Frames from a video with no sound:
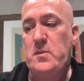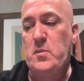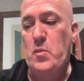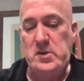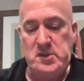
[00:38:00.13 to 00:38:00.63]

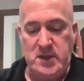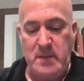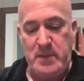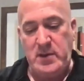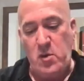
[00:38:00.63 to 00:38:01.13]
were
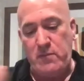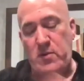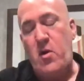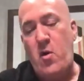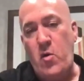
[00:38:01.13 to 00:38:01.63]
skipping
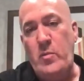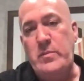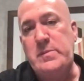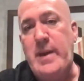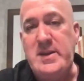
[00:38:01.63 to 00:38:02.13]
over
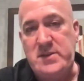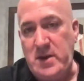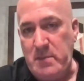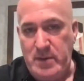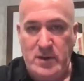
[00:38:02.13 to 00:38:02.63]
homes based
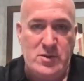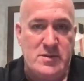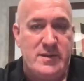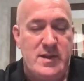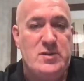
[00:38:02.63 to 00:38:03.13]
on the
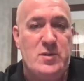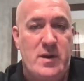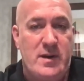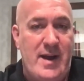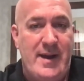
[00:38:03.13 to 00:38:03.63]
pictures that they saw
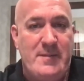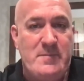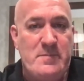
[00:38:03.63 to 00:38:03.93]
online.